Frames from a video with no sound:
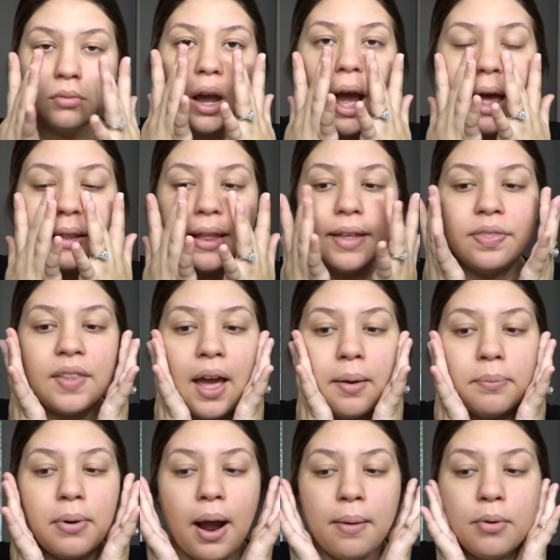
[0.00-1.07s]
I let
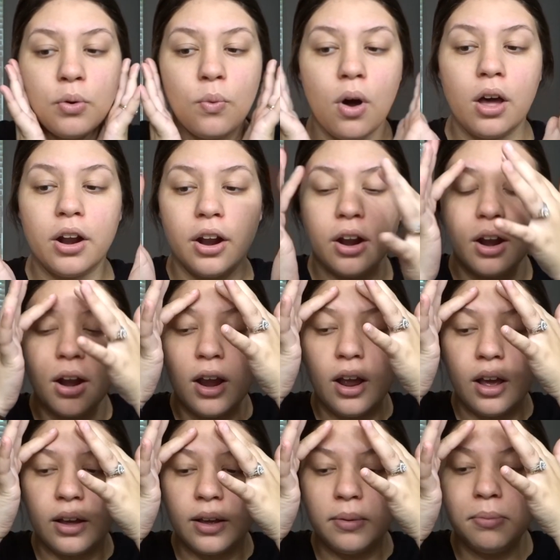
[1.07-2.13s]
that primer water
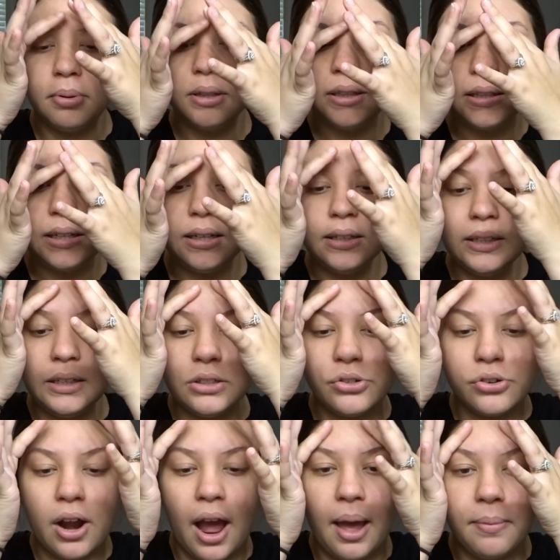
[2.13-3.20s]
completely
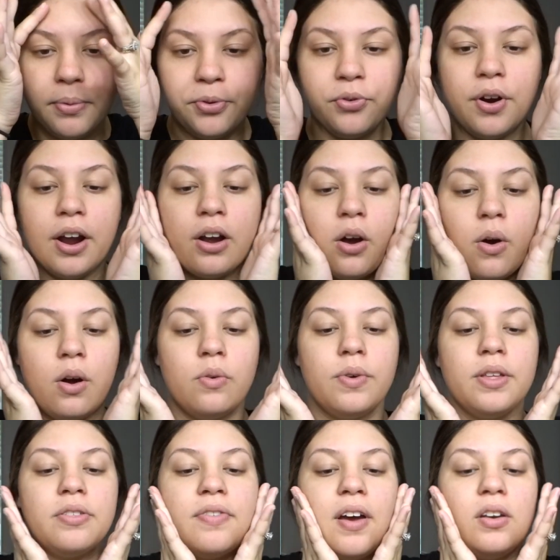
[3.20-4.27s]
dry before I go in
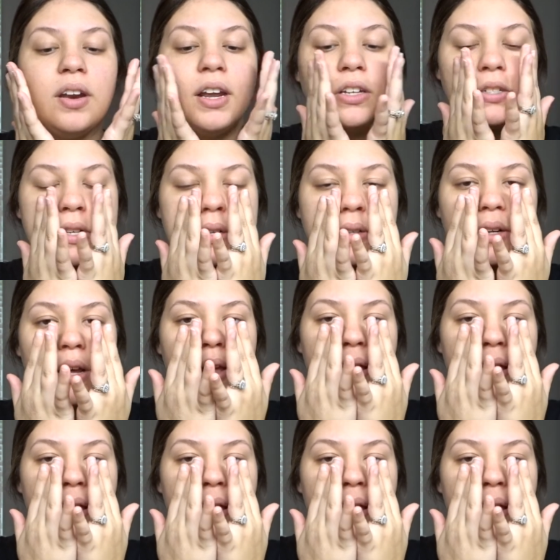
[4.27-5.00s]
with foundation.